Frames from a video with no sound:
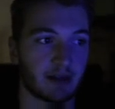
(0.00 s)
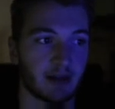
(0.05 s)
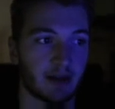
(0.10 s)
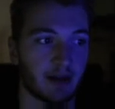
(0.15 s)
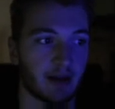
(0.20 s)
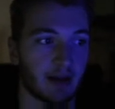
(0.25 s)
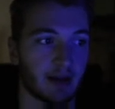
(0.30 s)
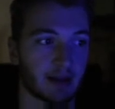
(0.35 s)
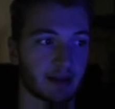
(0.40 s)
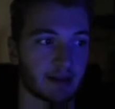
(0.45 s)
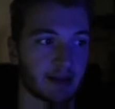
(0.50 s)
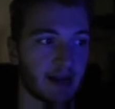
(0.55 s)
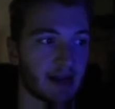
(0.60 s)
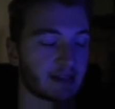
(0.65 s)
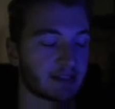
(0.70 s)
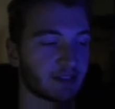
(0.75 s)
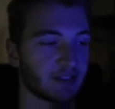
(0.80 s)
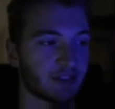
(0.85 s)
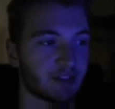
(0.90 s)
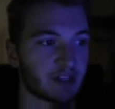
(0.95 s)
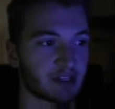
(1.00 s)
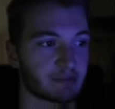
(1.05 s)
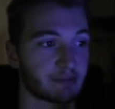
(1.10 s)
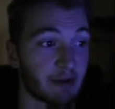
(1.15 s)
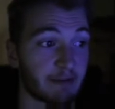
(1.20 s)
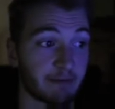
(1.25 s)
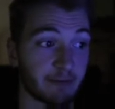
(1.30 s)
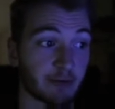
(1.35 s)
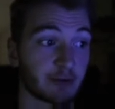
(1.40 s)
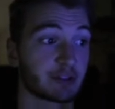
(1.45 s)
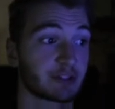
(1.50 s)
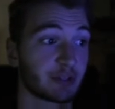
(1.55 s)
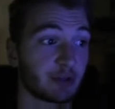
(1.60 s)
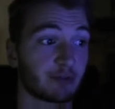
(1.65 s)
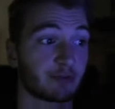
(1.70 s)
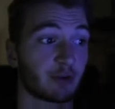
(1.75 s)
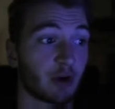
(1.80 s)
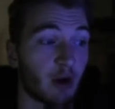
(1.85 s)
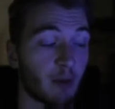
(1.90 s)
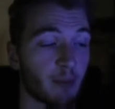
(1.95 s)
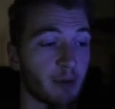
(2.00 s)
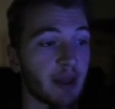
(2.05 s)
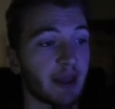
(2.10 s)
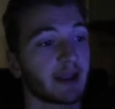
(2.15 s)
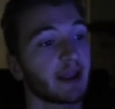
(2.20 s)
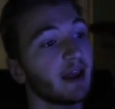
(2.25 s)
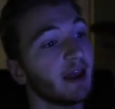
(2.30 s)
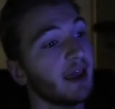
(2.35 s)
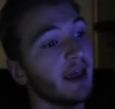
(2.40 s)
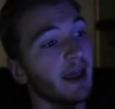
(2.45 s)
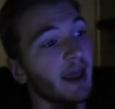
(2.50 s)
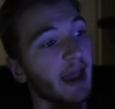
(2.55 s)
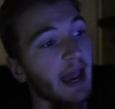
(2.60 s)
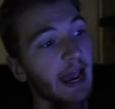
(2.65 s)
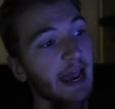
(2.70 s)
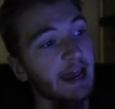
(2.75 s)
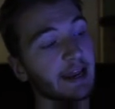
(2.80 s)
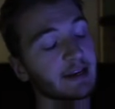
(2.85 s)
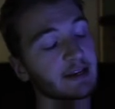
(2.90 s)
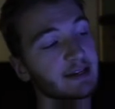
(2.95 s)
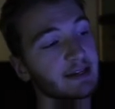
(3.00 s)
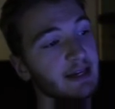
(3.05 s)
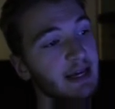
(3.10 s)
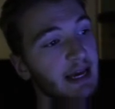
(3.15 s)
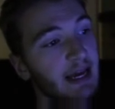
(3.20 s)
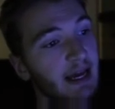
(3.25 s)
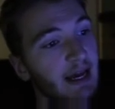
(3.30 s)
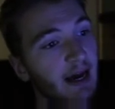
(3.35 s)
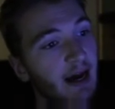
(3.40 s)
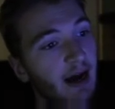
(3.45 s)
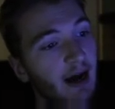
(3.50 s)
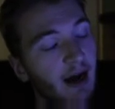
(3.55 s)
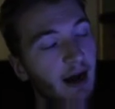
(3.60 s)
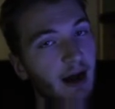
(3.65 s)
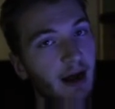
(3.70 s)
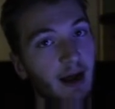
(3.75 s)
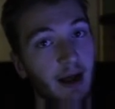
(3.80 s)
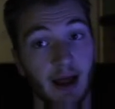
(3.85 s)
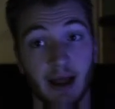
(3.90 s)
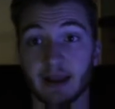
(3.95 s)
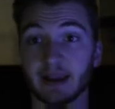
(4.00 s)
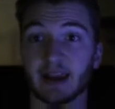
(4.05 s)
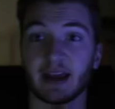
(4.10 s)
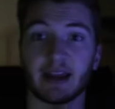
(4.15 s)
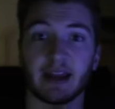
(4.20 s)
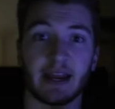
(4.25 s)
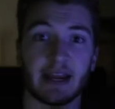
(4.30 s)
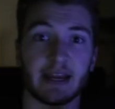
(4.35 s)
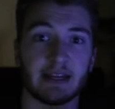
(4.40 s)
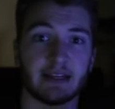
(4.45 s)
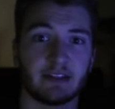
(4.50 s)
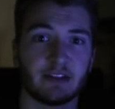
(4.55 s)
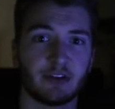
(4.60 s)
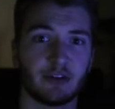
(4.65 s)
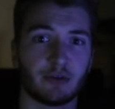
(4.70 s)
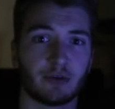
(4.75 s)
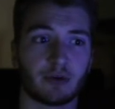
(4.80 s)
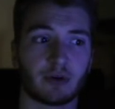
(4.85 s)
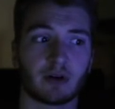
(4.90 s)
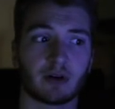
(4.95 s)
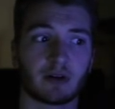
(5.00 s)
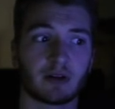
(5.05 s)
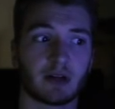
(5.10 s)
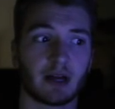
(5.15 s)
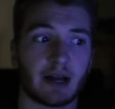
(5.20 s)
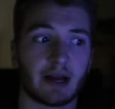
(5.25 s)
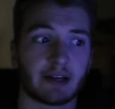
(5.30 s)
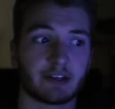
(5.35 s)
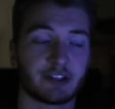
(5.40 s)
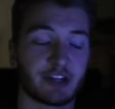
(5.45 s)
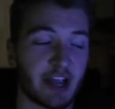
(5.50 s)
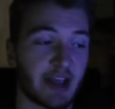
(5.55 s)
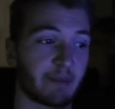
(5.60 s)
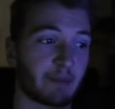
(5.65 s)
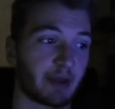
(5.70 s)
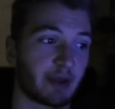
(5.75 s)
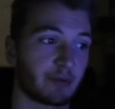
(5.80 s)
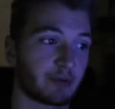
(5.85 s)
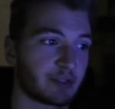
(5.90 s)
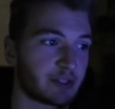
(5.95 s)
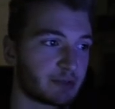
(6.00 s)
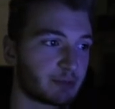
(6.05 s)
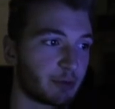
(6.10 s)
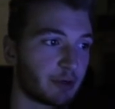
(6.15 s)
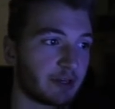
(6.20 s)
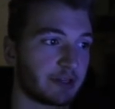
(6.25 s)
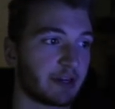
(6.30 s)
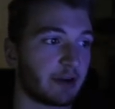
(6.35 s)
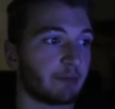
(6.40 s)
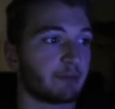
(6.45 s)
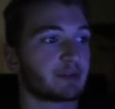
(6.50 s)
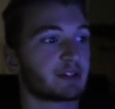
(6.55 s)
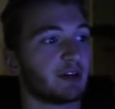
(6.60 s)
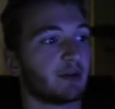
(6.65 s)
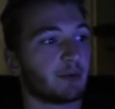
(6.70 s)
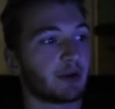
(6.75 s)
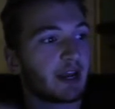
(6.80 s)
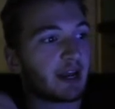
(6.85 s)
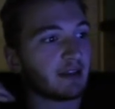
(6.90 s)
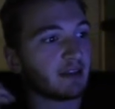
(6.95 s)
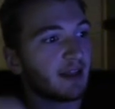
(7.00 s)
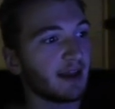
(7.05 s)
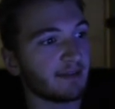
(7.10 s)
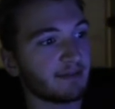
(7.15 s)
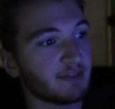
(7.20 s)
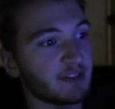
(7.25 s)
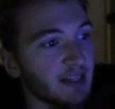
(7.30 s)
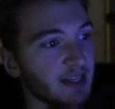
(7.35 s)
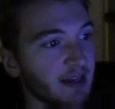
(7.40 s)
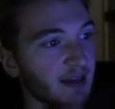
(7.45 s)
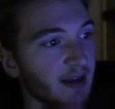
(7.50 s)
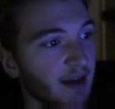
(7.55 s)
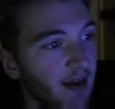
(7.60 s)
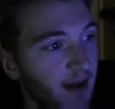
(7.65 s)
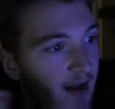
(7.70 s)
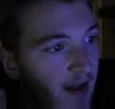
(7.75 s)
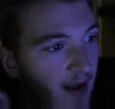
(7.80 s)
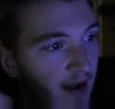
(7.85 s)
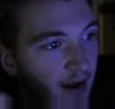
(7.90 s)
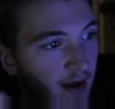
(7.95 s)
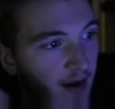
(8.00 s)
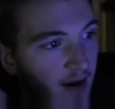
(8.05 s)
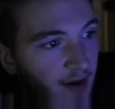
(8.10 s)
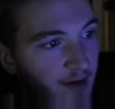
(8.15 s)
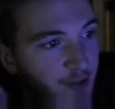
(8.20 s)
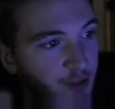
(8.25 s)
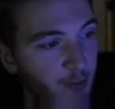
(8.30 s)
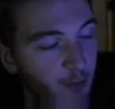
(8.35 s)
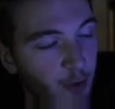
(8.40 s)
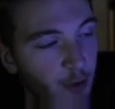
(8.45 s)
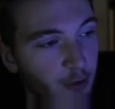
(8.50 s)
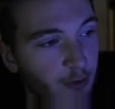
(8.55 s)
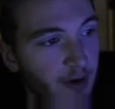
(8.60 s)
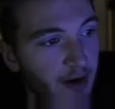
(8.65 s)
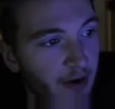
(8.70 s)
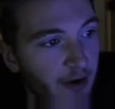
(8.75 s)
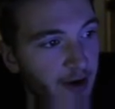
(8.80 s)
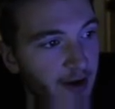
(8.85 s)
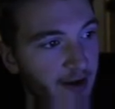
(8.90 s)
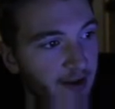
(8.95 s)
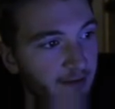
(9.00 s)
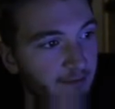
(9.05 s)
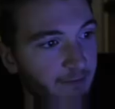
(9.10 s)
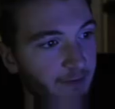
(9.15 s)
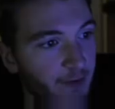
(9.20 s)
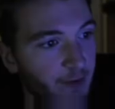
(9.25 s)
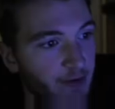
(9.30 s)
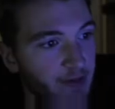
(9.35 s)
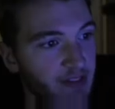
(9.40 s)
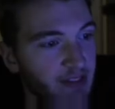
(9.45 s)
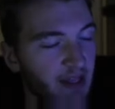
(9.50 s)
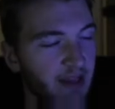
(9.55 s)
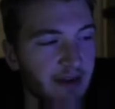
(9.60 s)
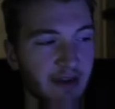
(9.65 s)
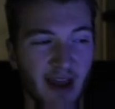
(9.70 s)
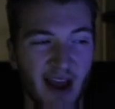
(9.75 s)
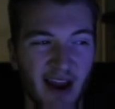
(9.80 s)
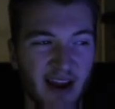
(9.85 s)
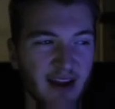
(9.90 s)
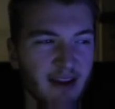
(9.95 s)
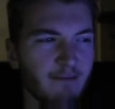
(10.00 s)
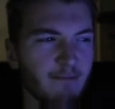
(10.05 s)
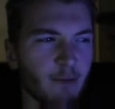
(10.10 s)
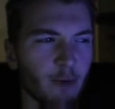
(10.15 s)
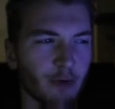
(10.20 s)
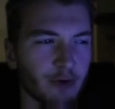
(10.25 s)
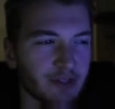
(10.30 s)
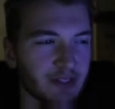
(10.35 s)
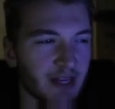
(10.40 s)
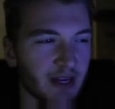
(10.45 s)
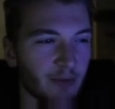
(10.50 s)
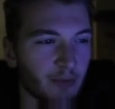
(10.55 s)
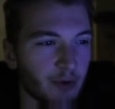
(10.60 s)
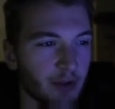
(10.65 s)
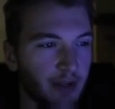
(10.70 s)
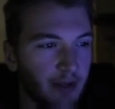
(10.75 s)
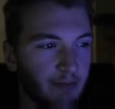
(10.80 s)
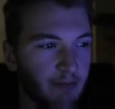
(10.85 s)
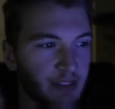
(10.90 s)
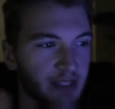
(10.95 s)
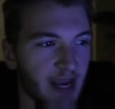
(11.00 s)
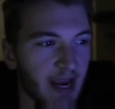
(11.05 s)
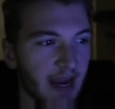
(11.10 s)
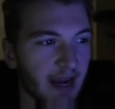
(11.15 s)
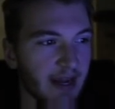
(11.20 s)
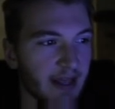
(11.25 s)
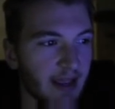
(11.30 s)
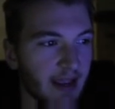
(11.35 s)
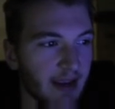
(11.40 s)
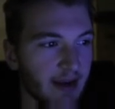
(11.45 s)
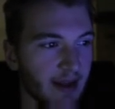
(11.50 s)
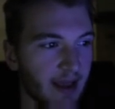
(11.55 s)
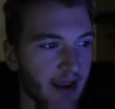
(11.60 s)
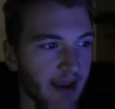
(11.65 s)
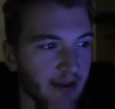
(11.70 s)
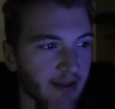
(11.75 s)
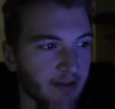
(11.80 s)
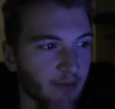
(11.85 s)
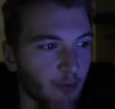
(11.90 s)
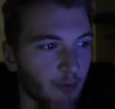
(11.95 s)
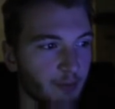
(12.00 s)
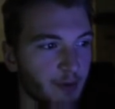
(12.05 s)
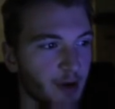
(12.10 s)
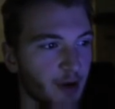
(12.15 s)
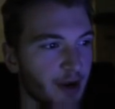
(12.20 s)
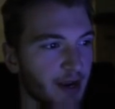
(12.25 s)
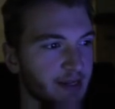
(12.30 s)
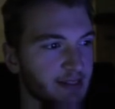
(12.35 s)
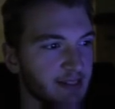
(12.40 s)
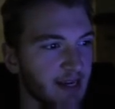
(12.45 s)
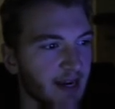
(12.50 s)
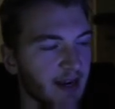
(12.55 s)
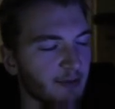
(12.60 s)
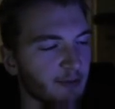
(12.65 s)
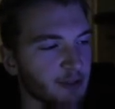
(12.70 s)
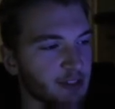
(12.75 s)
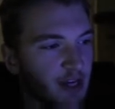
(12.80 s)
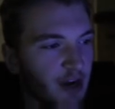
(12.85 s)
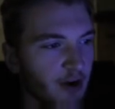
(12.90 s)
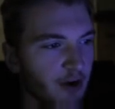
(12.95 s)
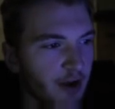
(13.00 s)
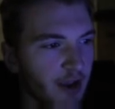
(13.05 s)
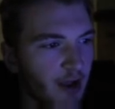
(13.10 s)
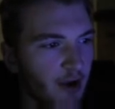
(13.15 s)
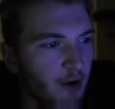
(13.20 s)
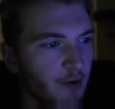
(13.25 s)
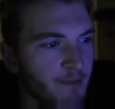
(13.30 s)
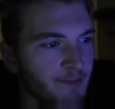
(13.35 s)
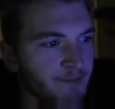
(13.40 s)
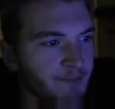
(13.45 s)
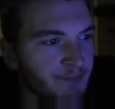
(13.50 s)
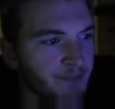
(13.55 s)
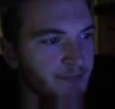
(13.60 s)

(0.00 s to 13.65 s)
uh, Gossage as my first overall pick, and uh, I got 82 uh, Chapman, which is pretty dope. So we got lefty, Odubel Herrera hitting first, then 94 Ted Williams, 88 Hanley Ramirez, Eddie Rosario,